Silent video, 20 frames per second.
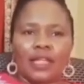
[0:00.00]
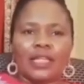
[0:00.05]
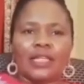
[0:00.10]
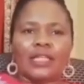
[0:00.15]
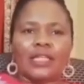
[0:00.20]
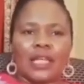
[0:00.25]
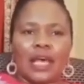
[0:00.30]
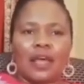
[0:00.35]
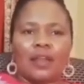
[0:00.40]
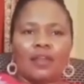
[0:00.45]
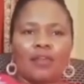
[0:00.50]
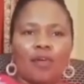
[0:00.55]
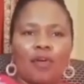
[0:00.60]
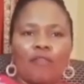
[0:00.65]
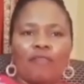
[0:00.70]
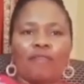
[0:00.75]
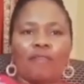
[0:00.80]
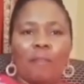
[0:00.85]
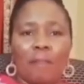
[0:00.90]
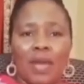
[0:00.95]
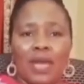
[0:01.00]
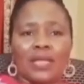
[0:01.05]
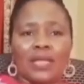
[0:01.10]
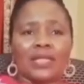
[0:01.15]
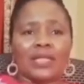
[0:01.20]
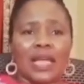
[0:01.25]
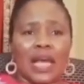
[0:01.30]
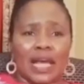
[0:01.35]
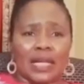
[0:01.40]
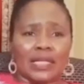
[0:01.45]
son of
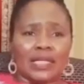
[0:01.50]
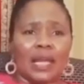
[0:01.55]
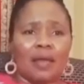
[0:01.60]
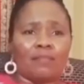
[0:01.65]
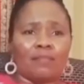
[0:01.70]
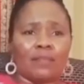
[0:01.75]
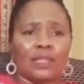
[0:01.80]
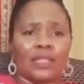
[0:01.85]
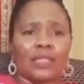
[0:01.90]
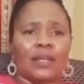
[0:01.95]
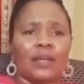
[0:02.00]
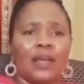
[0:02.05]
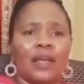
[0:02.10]
man's attempt.